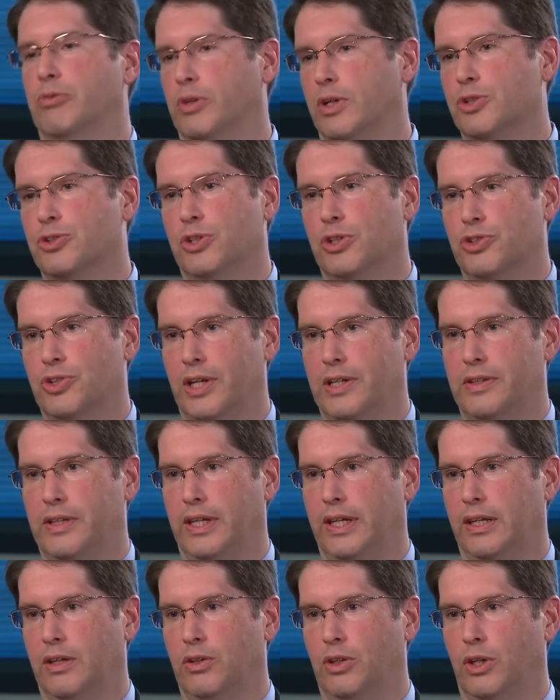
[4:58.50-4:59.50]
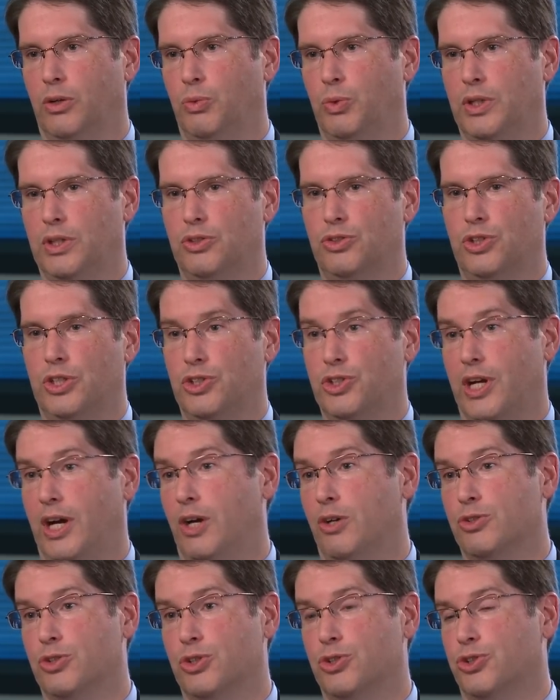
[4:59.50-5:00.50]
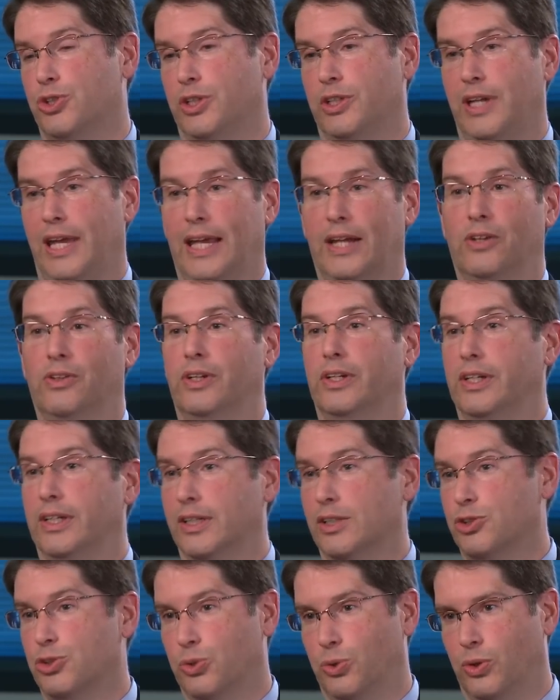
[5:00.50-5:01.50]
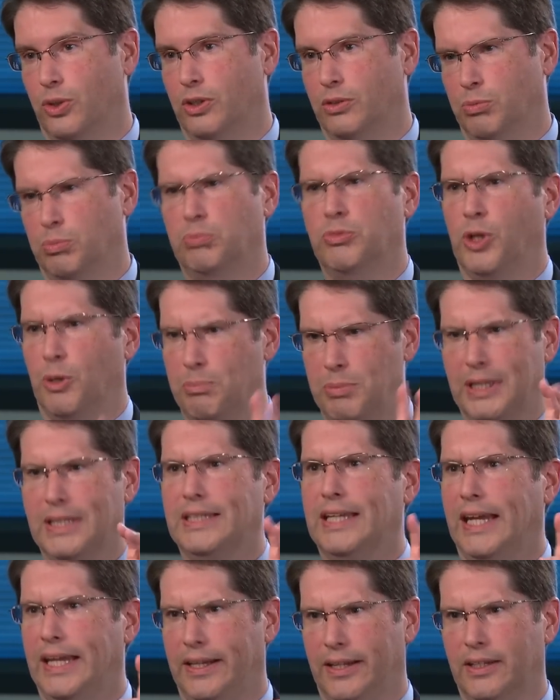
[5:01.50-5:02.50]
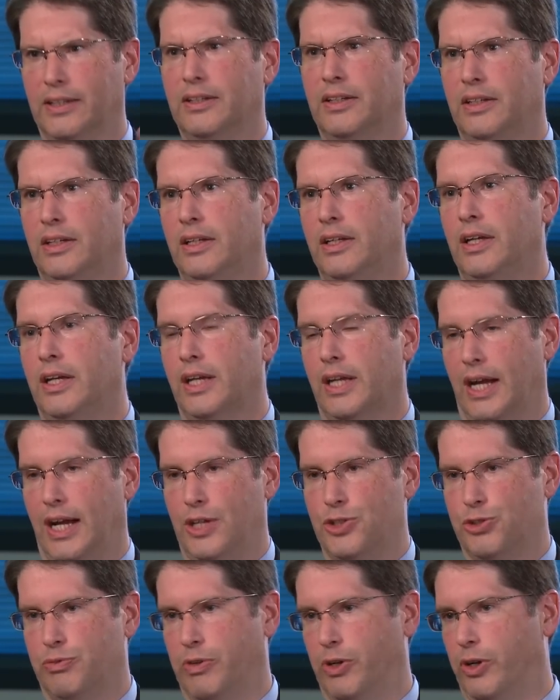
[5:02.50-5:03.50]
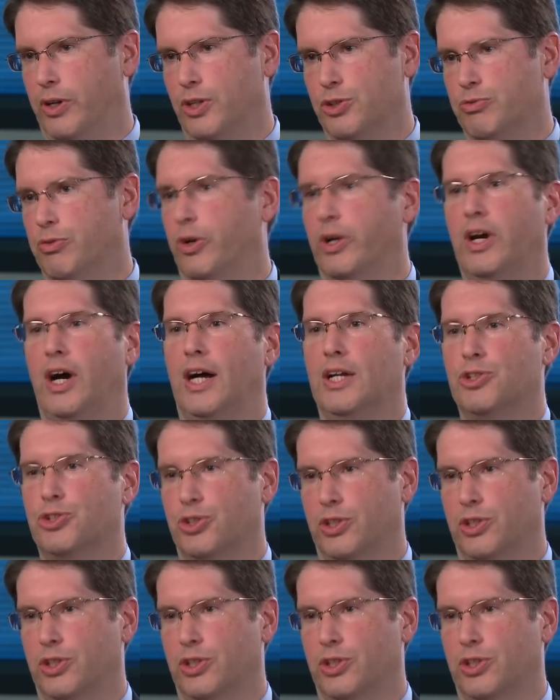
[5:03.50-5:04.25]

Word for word: for instance, I think that we see challenges in analytics or you know big data kinds of areas. Very hot